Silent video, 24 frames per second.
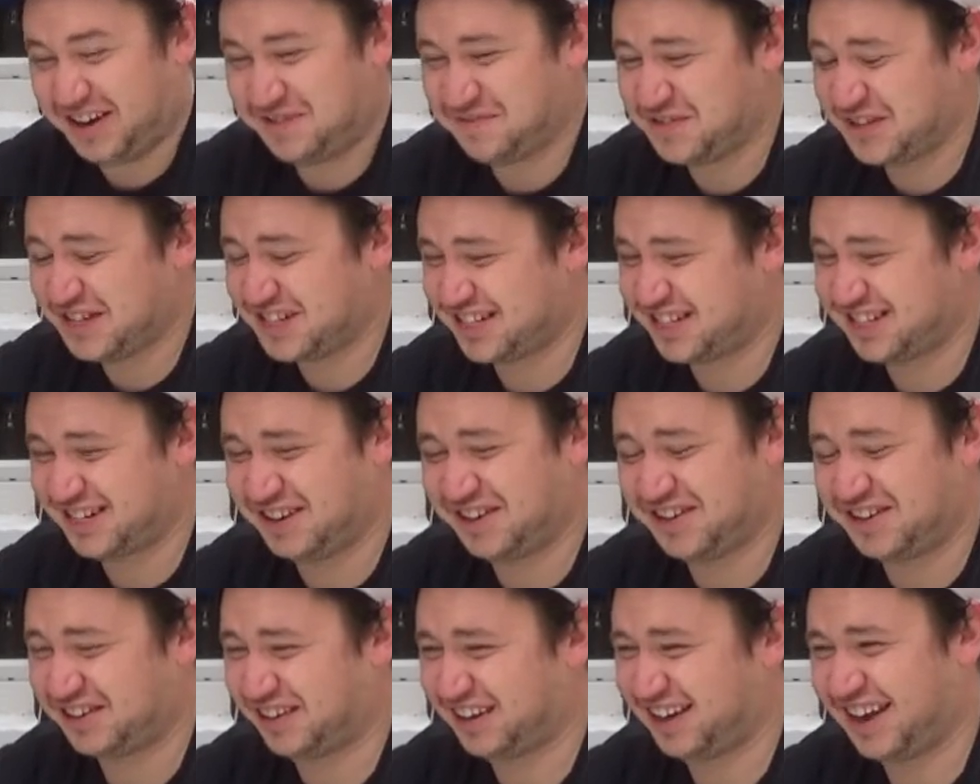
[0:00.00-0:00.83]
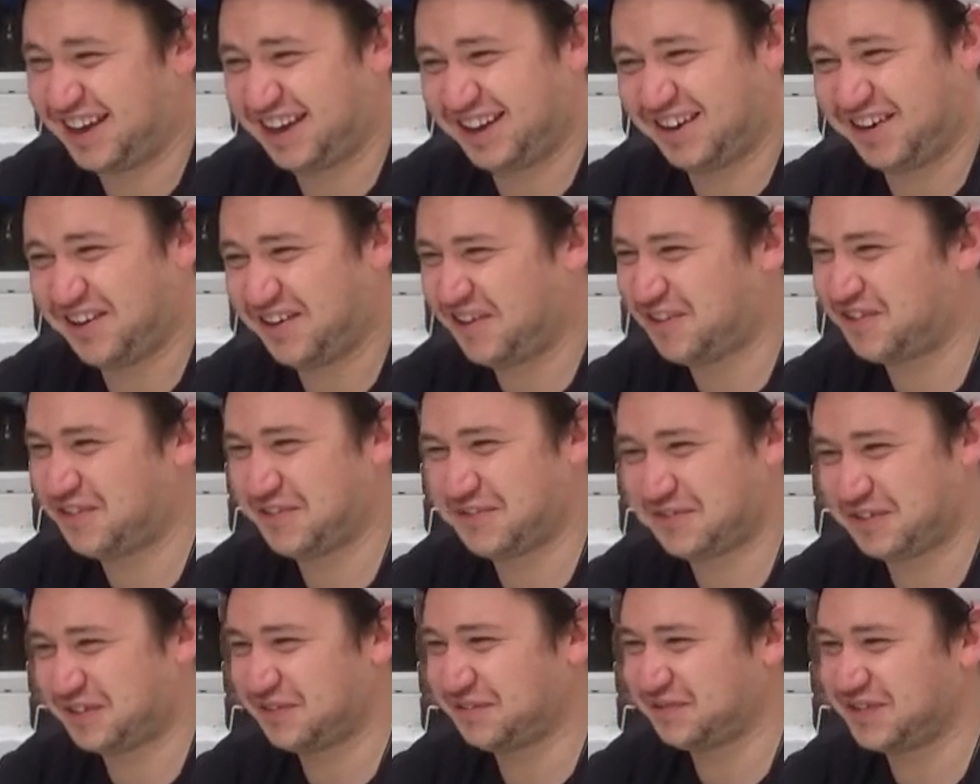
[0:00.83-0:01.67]
I must have looked like a
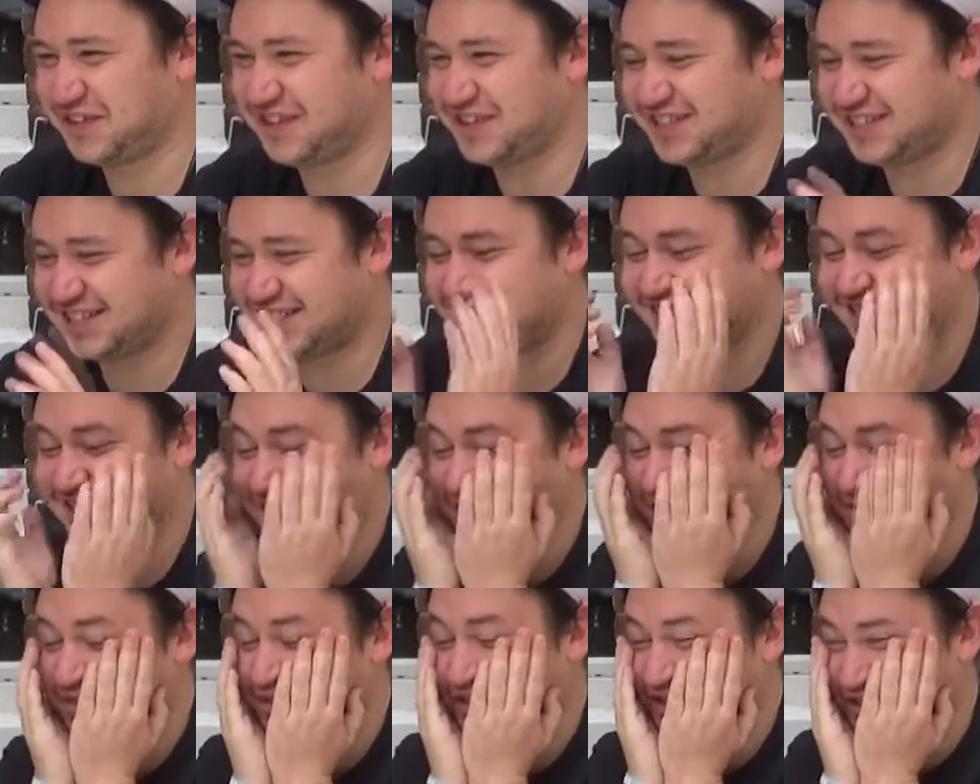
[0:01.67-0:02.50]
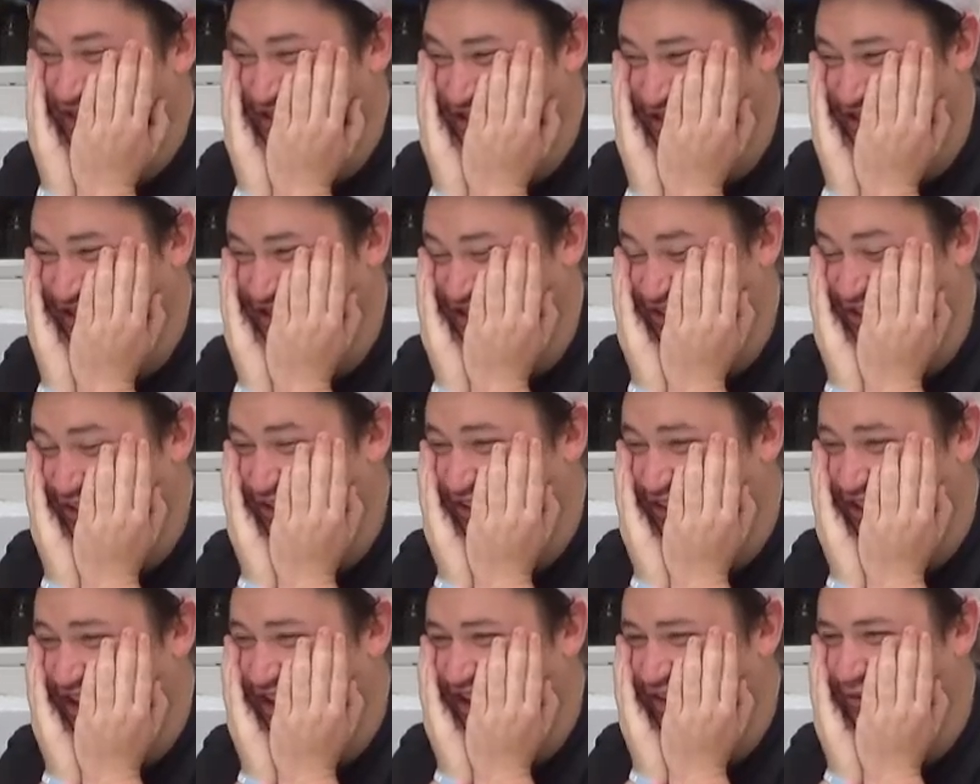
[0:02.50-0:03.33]
horrible person, because I was just
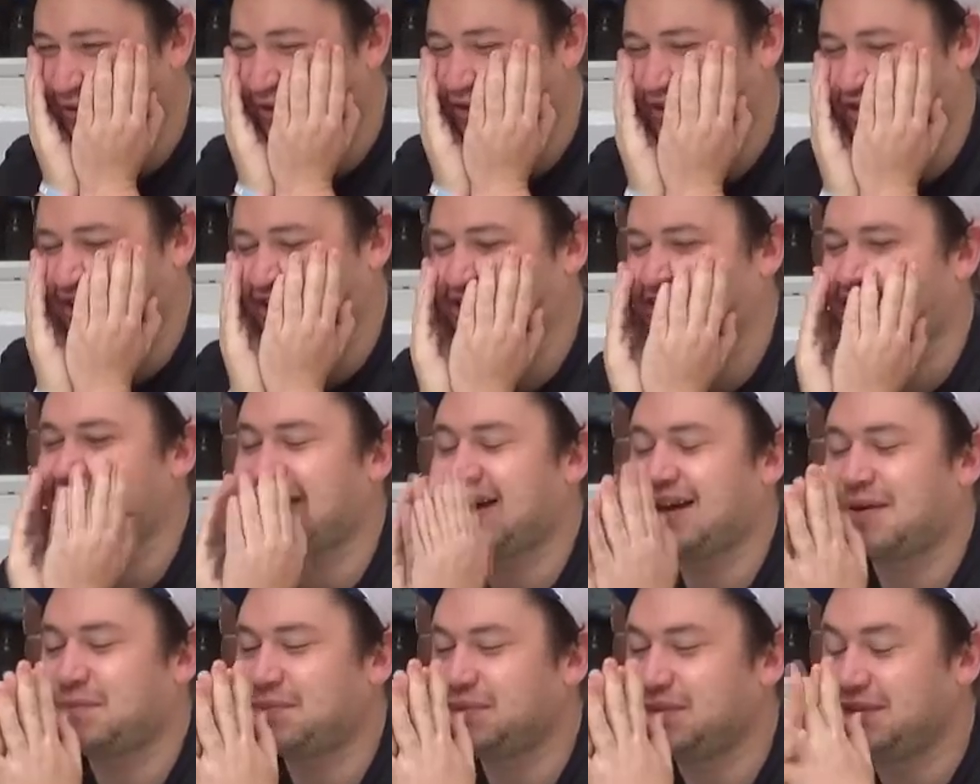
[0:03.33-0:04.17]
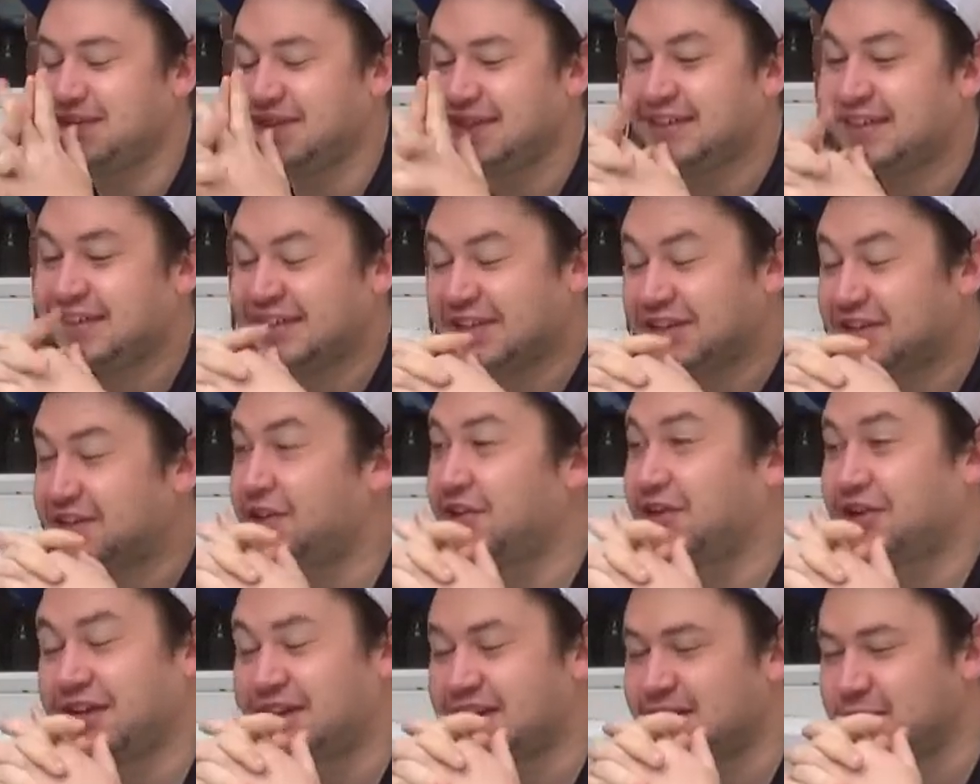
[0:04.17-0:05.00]
stood there watching it happen.
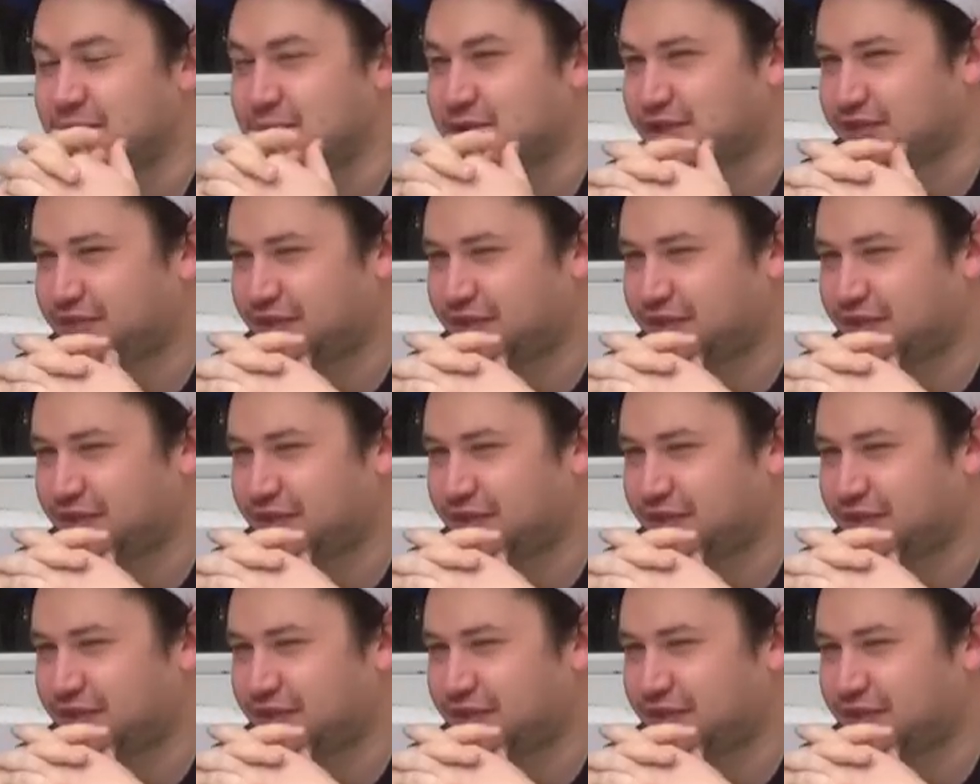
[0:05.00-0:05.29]
Luckily, he was